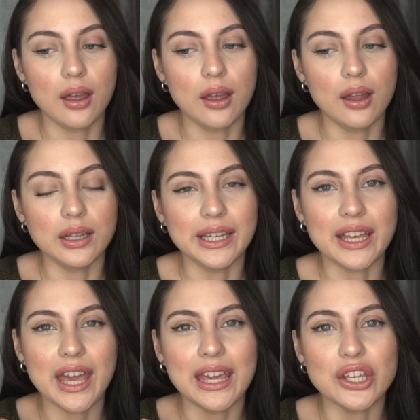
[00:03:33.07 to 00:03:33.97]

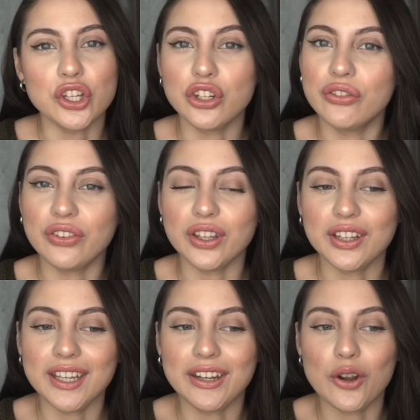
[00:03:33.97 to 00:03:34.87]
like a good
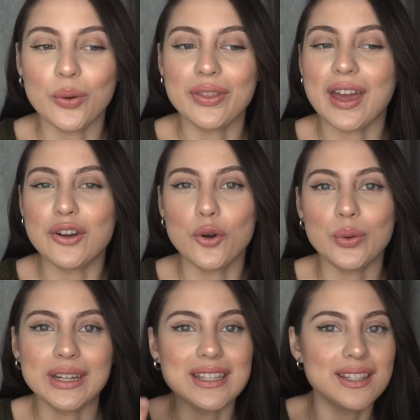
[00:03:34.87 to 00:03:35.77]
feeling, knowing that no
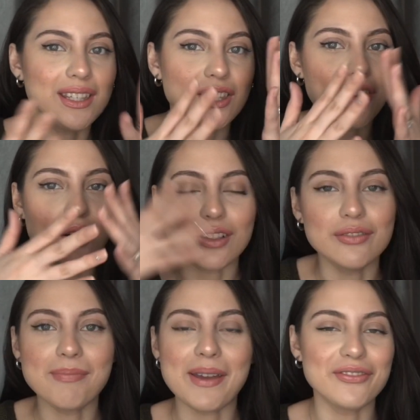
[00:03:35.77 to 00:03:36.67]
one can see all
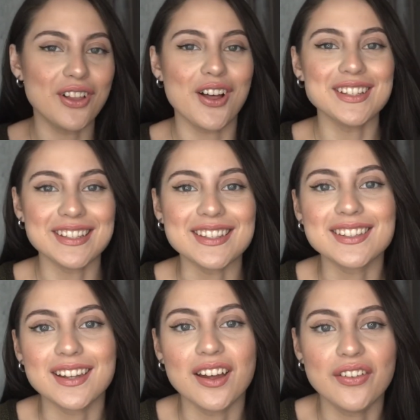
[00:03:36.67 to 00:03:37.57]
of my flaws and
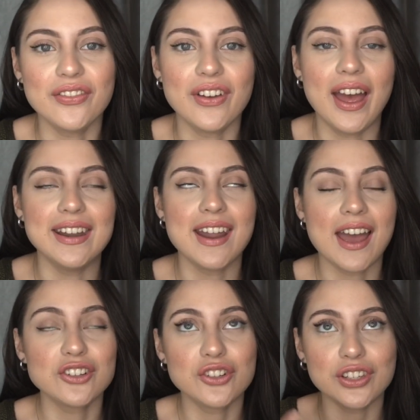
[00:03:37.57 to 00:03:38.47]
stuff. And
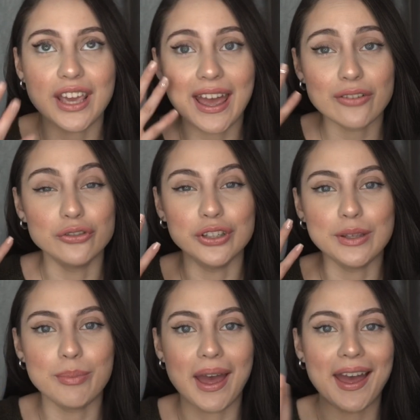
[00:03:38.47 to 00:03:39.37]
naturally I have
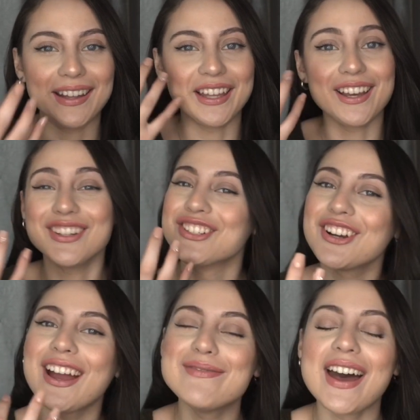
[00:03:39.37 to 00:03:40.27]
really bad like under
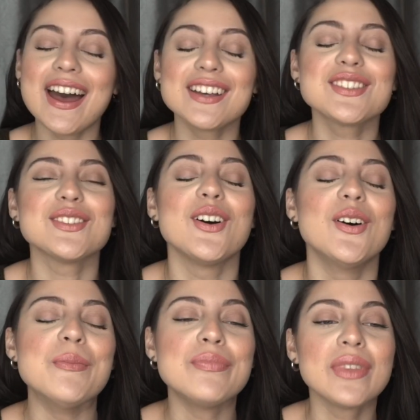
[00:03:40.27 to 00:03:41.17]
eye bags,
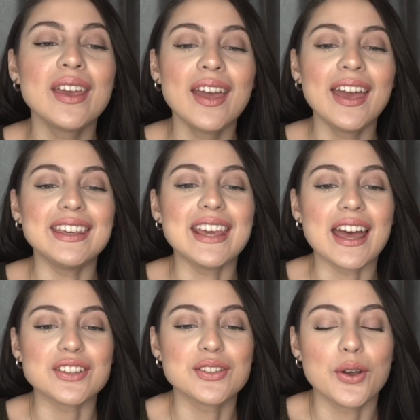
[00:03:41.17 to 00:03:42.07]
so
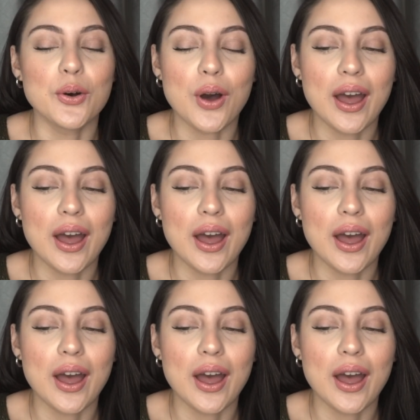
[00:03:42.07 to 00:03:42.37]
yeah, so